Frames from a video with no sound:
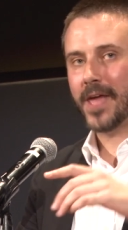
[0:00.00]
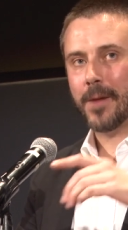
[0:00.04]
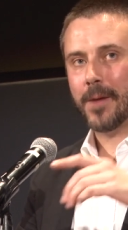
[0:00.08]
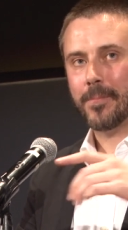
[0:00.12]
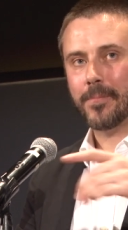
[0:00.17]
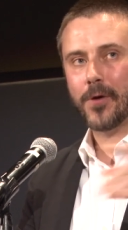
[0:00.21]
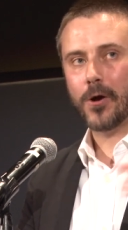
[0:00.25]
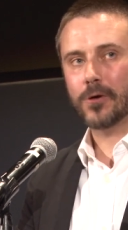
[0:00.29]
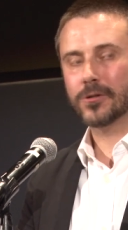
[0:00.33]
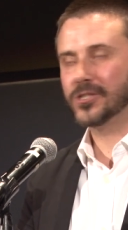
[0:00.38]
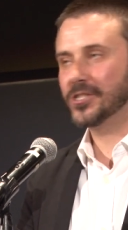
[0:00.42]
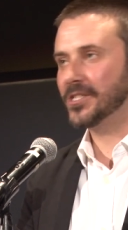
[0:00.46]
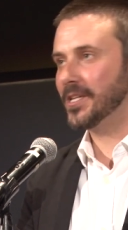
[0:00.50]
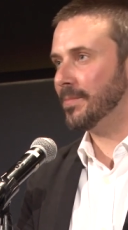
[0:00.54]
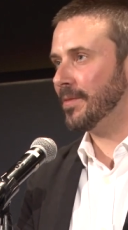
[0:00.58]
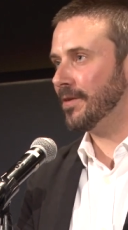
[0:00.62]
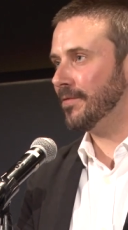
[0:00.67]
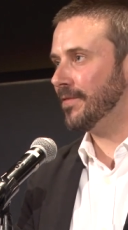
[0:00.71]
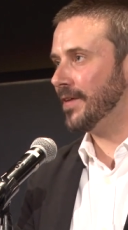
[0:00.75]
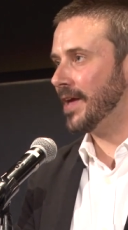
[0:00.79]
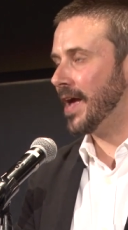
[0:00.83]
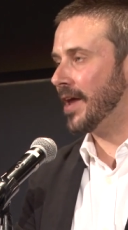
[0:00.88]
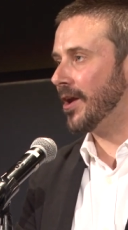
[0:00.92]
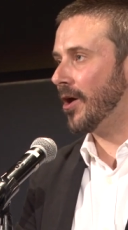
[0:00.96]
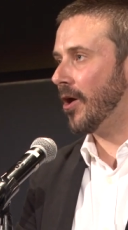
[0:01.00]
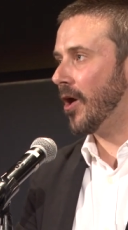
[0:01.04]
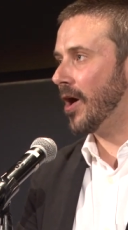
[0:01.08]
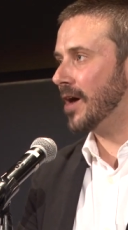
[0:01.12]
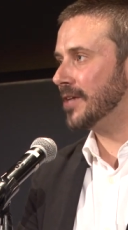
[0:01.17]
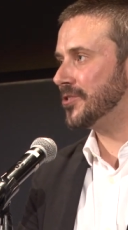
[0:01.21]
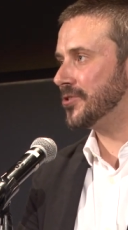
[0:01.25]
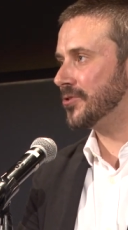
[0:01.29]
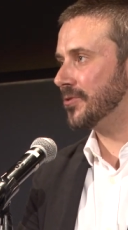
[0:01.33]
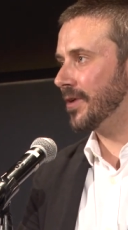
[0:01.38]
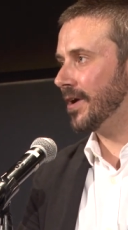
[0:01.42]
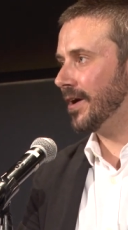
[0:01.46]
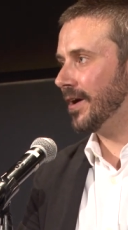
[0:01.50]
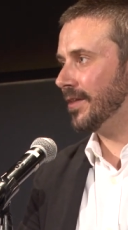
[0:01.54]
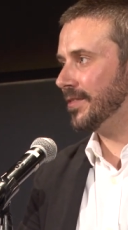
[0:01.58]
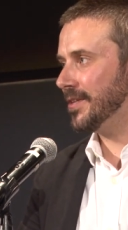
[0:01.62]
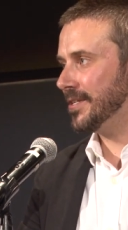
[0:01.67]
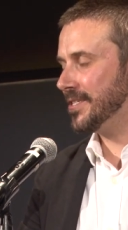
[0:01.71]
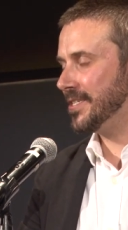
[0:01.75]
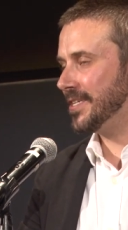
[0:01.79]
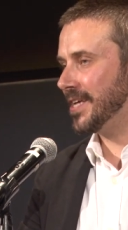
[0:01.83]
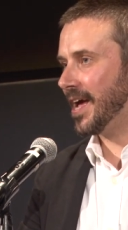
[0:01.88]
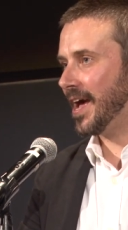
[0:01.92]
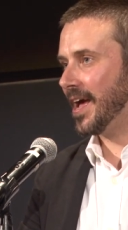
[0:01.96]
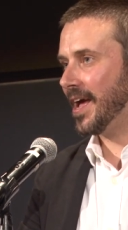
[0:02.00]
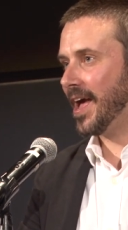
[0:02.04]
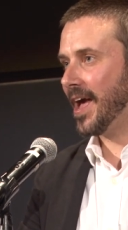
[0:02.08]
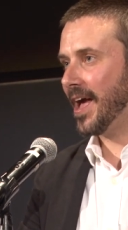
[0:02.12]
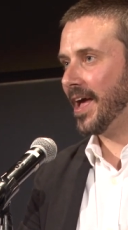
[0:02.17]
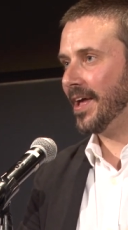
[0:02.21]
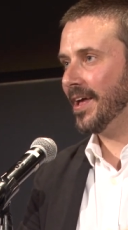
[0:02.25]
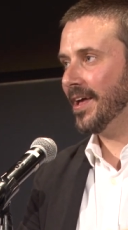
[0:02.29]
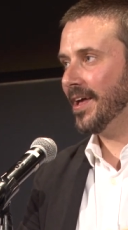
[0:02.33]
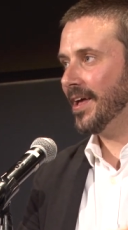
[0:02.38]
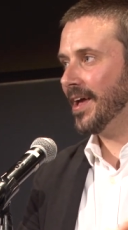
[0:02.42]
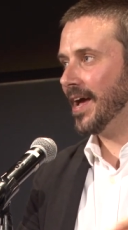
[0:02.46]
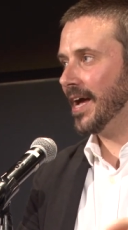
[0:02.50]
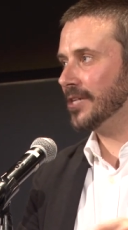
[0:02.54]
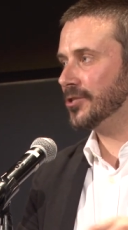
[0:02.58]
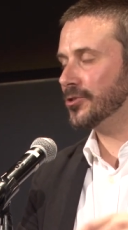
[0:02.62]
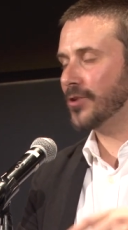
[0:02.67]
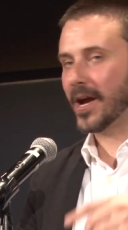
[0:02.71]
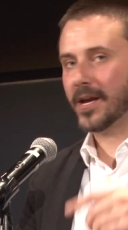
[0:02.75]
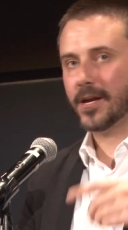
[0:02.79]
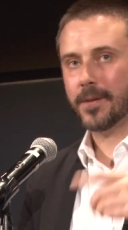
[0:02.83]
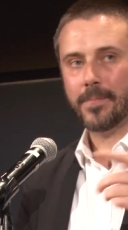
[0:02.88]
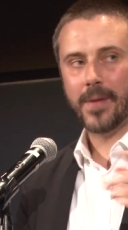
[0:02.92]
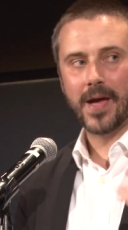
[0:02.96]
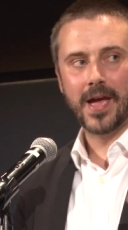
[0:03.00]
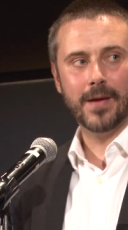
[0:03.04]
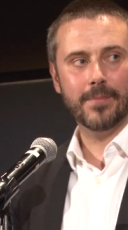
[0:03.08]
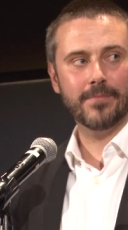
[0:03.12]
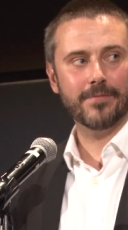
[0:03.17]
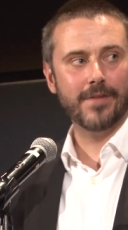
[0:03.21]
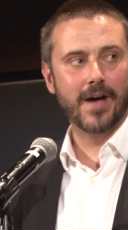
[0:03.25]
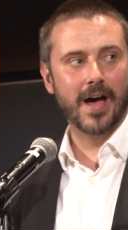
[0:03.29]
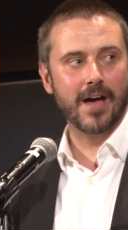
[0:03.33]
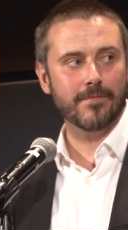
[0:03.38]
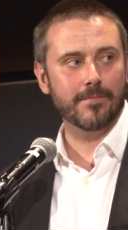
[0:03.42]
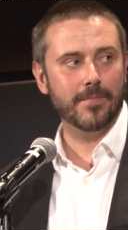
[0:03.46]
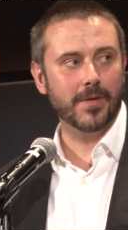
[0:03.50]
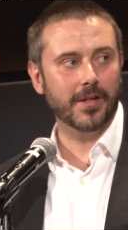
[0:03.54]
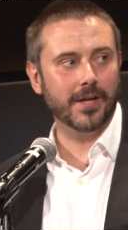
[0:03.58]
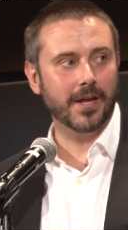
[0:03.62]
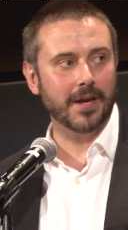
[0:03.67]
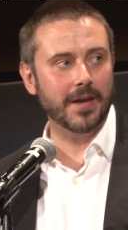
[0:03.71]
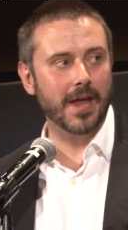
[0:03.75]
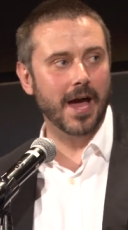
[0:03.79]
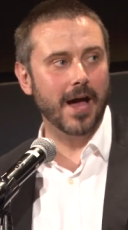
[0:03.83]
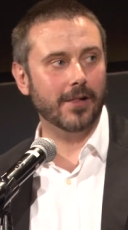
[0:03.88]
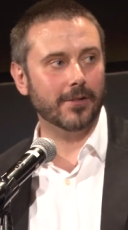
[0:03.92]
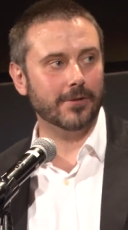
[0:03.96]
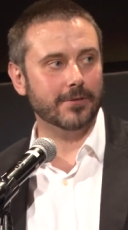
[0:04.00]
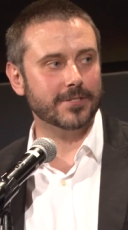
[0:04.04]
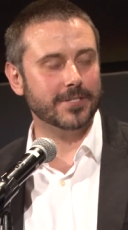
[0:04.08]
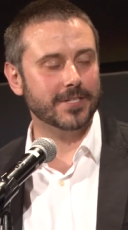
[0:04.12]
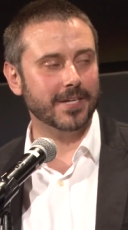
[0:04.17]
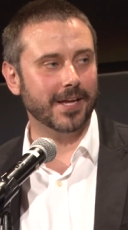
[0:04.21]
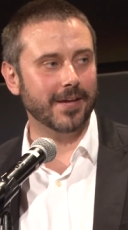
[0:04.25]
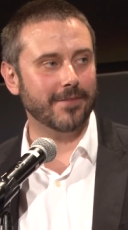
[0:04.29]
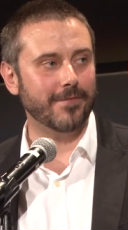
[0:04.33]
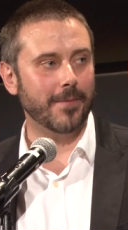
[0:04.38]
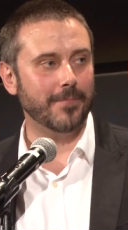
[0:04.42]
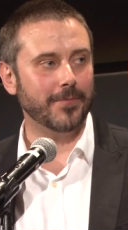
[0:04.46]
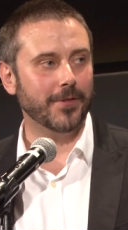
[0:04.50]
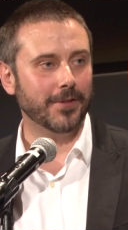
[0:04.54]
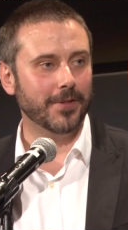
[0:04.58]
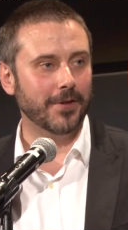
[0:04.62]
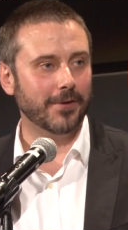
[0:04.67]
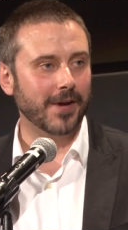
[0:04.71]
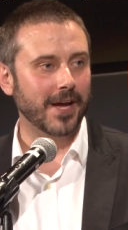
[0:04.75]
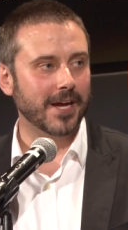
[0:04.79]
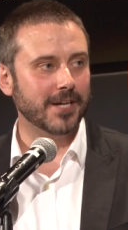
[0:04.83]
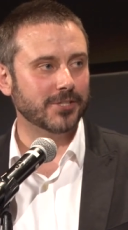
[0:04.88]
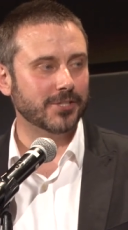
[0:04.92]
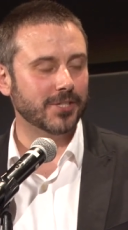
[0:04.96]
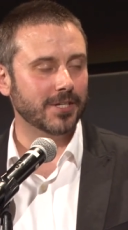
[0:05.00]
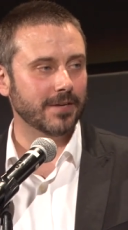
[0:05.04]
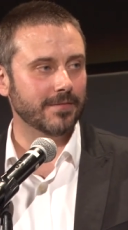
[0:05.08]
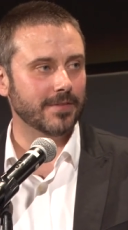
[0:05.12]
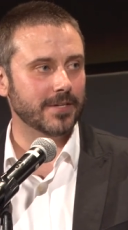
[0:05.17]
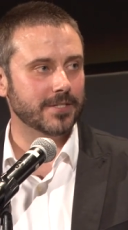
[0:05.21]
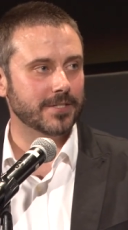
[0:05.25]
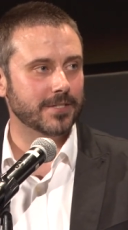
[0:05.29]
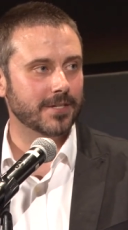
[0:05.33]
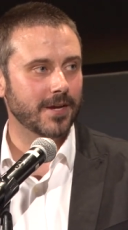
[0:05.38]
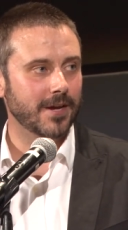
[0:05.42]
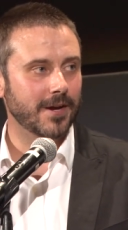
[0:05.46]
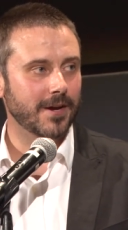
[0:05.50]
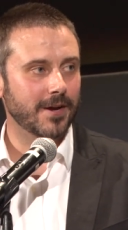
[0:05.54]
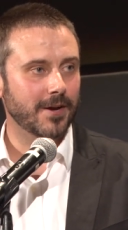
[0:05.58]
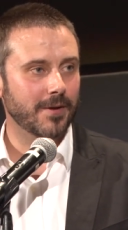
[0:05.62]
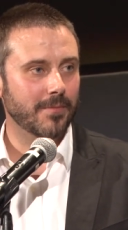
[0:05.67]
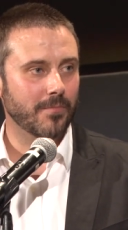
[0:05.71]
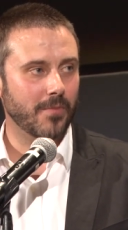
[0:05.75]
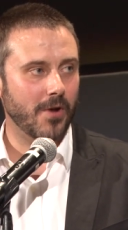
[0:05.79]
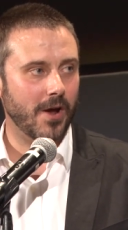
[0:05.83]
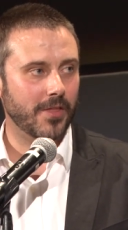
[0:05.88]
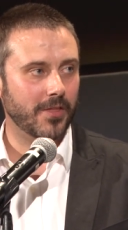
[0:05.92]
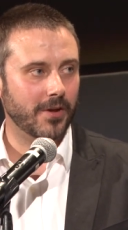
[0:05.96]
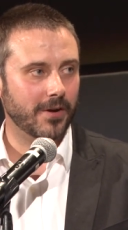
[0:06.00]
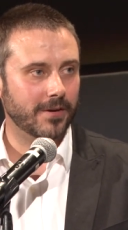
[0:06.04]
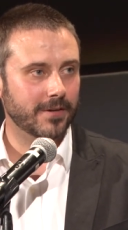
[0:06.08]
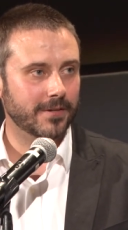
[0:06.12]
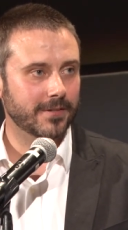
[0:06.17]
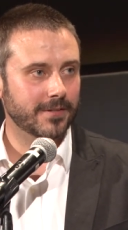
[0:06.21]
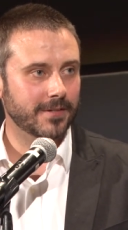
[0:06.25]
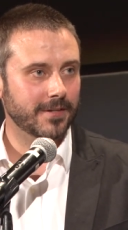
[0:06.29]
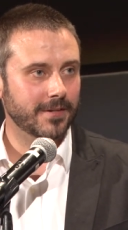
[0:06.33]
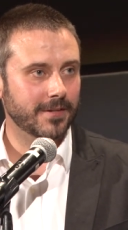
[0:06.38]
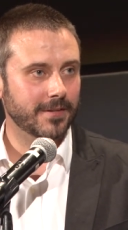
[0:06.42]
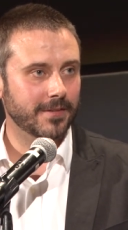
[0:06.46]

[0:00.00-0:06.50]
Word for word: they approached him in Vienna, Austria, the CIA, and tried to pay him $5 million to give up the location of his brother.